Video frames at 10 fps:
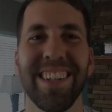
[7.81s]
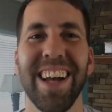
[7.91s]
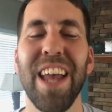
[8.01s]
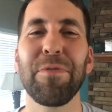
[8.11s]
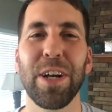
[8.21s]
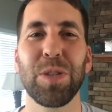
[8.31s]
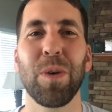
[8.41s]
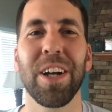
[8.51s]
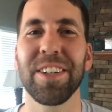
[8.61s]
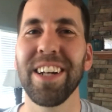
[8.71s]
Hey,
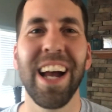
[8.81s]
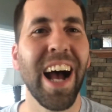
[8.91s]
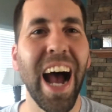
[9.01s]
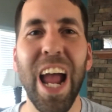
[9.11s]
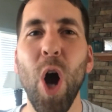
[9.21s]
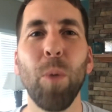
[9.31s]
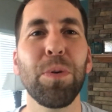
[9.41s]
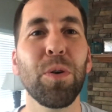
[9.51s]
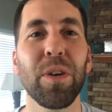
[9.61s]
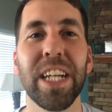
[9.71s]
Freshwater. I hope
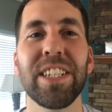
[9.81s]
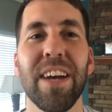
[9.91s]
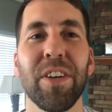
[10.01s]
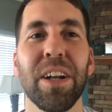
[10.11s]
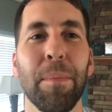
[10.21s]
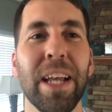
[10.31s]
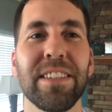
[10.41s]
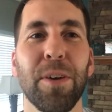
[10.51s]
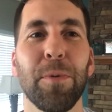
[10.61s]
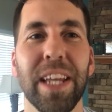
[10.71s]
you are each having an
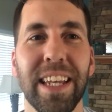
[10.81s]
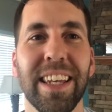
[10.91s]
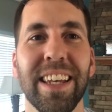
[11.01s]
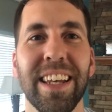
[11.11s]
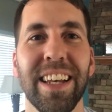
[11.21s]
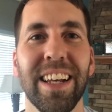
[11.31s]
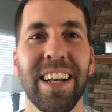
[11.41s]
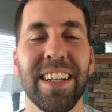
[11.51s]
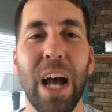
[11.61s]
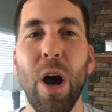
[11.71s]
amazing week.
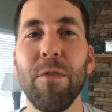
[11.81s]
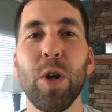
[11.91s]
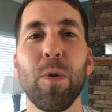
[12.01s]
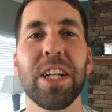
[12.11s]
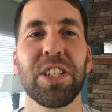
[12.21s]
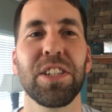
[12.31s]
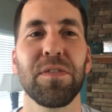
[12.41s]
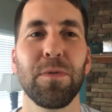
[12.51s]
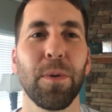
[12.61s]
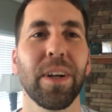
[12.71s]
Now, I have a question
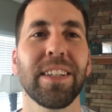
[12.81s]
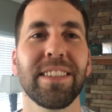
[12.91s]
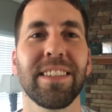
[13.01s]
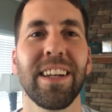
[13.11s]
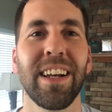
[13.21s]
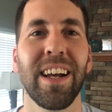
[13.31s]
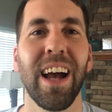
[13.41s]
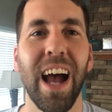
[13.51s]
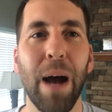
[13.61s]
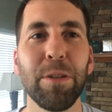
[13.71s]
for us.
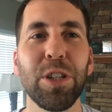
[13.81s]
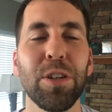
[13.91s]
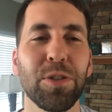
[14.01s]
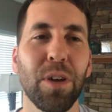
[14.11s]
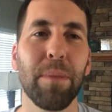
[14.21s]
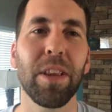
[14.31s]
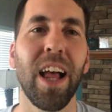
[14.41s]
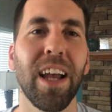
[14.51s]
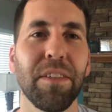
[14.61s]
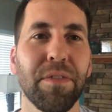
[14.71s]
How would you describe
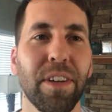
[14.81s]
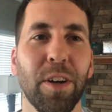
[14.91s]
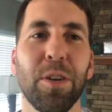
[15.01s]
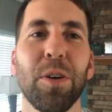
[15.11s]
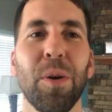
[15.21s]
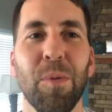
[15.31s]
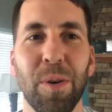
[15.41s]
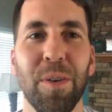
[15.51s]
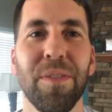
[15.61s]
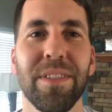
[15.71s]
life in our current
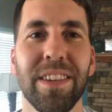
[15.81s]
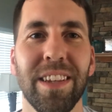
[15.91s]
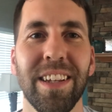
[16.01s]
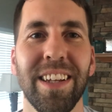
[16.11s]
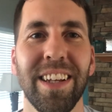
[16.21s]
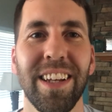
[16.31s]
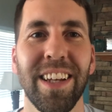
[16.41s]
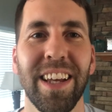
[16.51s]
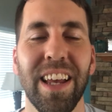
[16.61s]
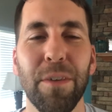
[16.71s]
world?
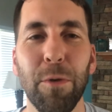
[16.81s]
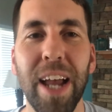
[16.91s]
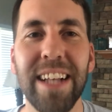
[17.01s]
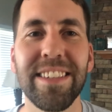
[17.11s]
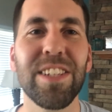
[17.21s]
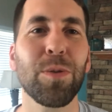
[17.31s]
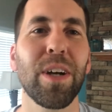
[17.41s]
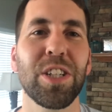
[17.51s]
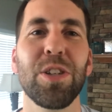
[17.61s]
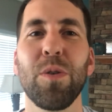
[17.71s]
If we asked this
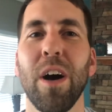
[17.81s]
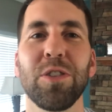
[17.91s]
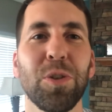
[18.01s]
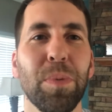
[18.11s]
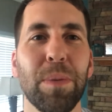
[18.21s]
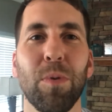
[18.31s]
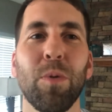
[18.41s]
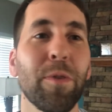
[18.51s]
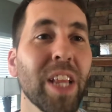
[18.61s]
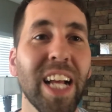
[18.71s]
question to 100 people,
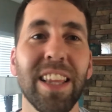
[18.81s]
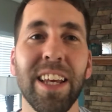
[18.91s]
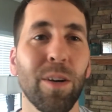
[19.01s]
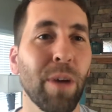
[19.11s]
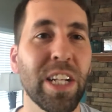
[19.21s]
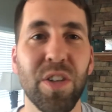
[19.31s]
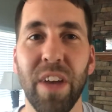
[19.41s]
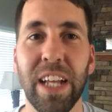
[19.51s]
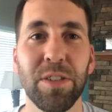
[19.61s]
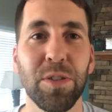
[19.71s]
we would likely get a range of
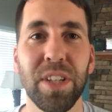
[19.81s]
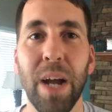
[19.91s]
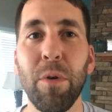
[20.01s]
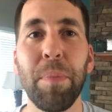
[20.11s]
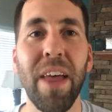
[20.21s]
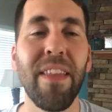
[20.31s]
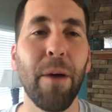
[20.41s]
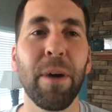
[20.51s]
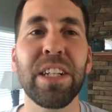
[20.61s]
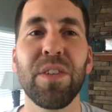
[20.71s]
answers, and I would bet in that
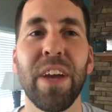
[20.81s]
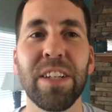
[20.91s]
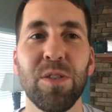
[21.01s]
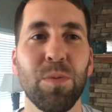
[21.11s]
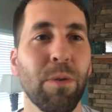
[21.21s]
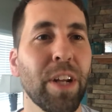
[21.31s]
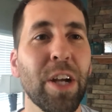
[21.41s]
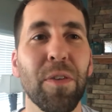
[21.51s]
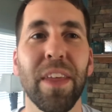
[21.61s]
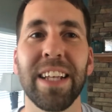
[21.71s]
range of answers we would
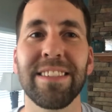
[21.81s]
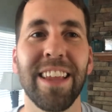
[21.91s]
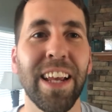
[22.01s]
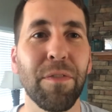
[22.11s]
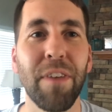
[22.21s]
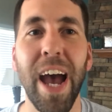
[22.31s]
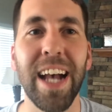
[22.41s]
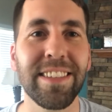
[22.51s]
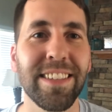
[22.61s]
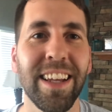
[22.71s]
hear things like
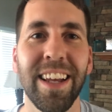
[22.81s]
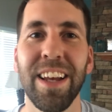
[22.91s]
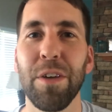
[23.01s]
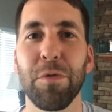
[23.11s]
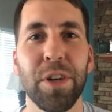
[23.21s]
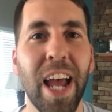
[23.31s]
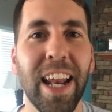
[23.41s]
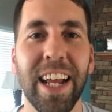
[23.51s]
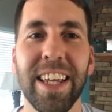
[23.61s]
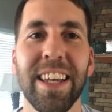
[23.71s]
fast, frenetic,